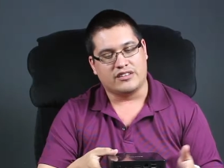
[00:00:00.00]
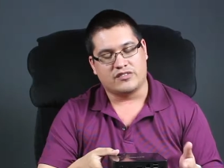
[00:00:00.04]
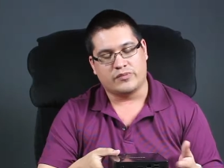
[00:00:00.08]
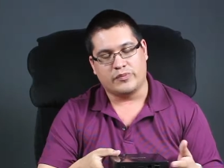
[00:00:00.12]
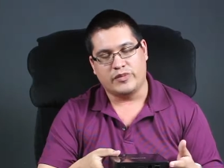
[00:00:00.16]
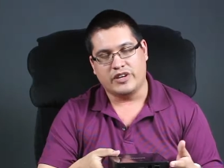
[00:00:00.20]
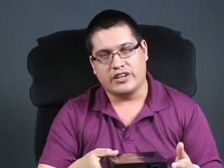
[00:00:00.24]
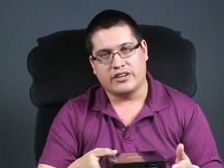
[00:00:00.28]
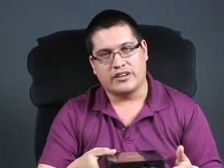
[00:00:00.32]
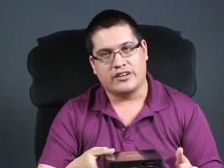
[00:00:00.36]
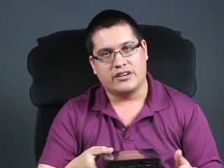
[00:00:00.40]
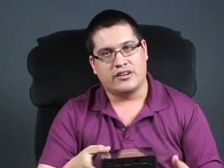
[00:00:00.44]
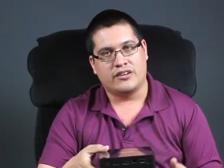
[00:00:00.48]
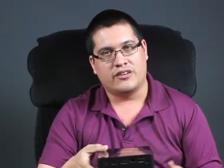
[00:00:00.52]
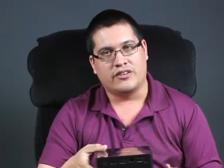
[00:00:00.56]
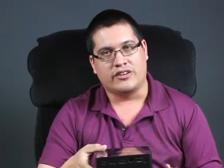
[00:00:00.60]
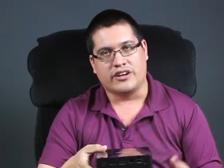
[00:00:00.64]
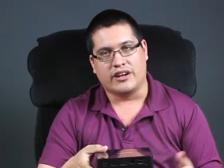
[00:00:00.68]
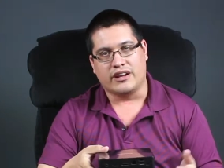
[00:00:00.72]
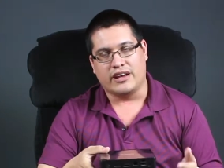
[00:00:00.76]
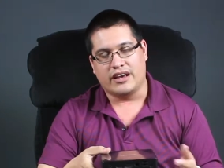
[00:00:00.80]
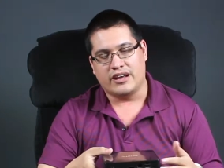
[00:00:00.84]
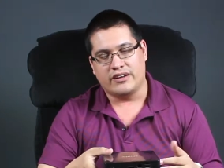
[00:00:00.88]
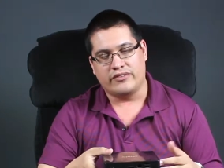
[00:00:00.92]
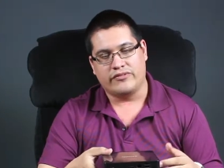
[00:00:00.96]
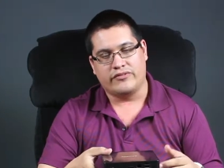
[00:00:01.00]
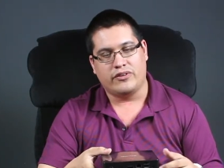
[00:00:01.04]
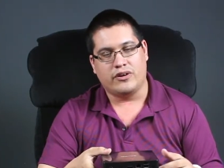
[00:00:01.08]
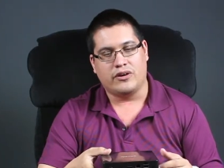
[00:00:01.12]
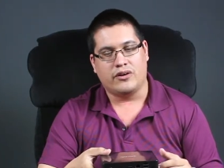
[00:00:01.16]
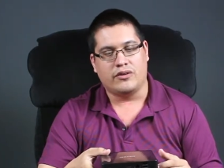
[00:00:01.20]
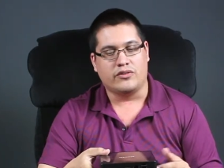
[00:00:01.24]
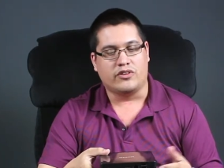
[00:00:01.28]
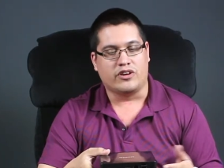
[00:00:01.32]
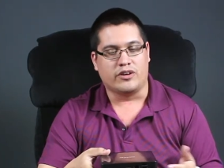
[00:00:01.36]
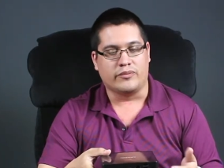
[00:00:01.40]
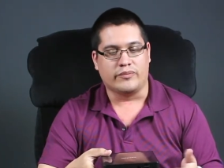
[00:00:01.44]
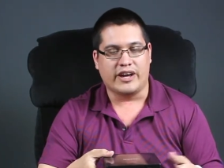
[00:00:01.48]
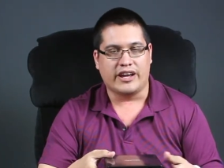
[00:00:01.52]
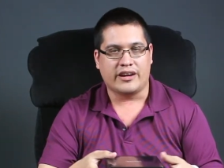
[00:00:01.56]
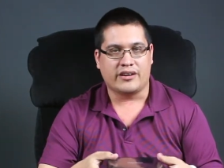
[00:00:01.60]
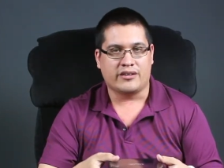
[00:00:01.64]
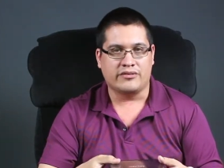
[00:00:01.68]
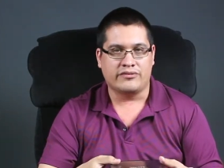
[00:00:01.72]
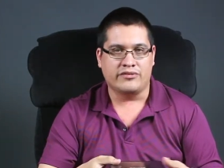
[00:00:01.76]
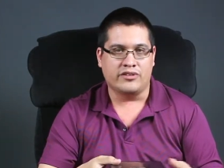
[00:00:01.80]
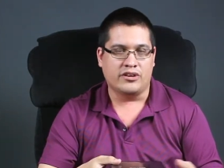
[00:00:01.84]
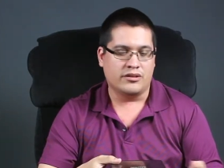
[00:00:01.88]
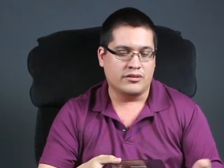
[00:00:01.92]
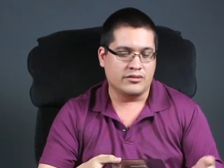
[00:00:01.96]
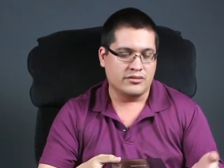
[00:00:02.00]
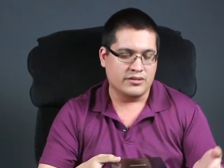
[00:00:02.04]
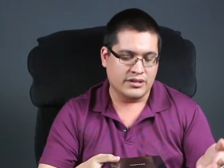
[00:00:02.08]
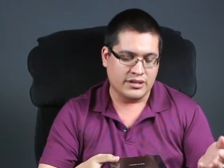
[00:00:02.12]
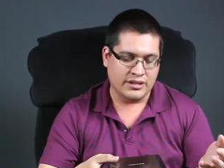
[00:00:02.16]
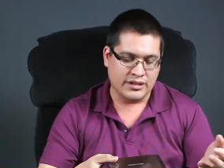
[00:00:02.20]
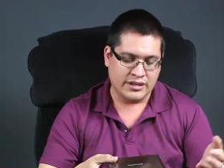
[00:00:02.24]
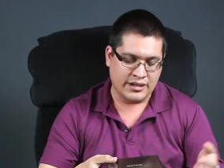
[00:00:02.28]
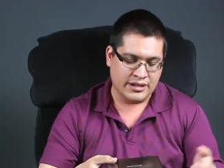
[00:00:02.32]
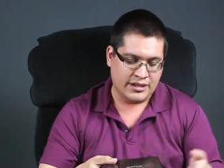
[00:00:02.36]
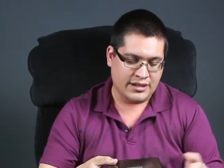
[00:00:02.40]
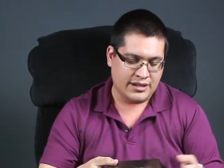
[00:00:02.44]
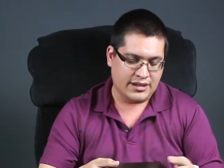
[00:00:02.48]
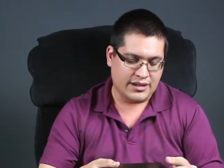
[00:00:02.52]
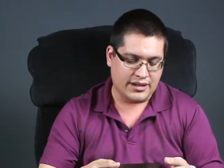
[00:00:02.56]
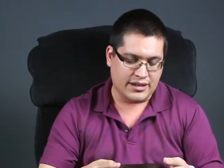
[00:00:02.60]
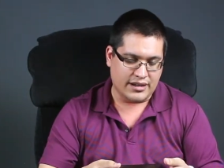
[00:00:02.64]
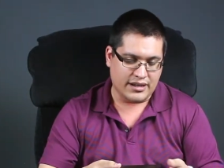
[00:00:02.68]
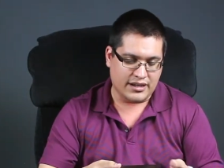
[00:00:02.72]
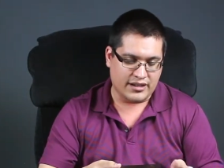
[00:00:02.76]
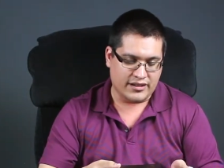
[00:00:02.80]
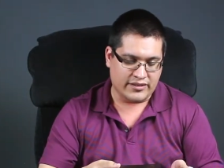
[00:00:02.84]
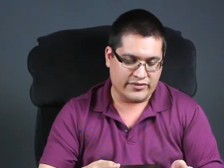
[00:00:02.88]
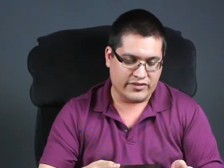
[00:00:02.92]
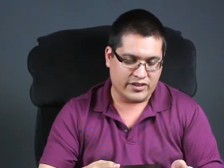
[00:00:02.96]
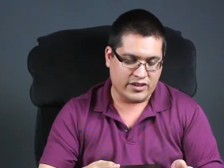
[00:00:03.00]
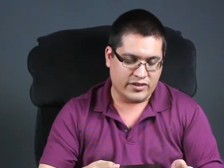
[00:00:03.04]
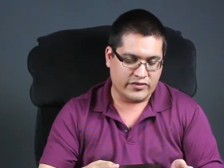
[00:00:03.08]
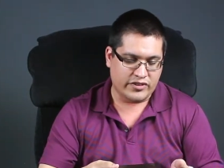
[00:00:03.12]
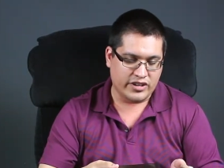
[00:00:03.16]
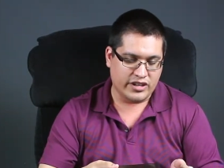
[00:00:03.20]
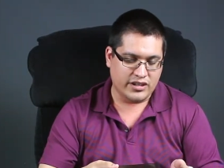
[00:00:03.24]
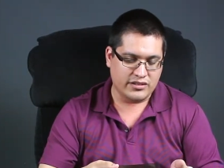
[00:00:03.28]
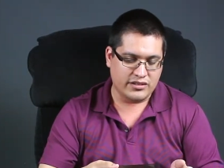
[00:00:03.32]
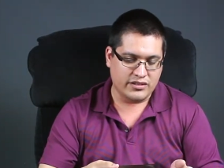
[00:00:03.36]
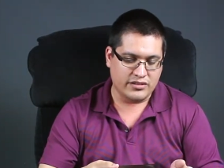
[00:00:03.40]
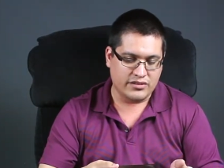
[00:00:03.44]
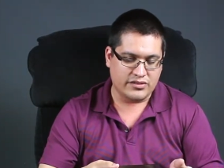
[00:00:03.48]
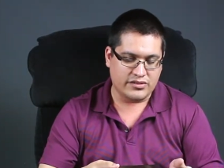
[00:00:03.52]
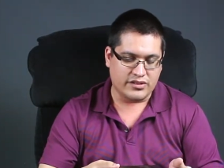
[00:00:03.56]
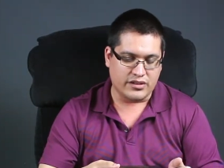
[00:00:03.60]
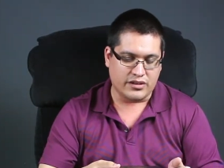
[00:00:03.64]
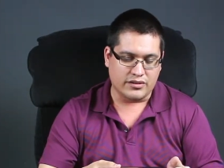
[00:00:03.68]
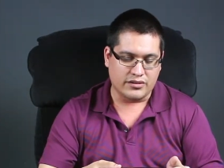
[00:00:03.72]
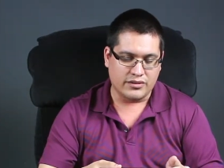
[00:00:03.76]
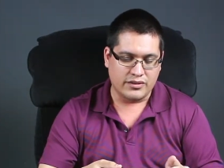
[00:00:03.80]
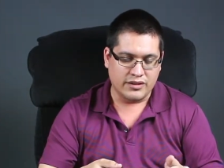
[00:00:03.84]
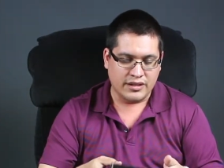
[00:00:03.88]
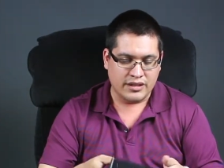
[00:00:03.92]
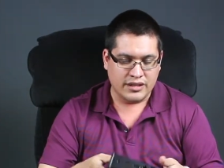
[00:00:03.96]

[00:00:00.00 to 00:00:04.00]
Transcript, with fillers: speaker or your headphone or a microphone, uh, feel free to do so.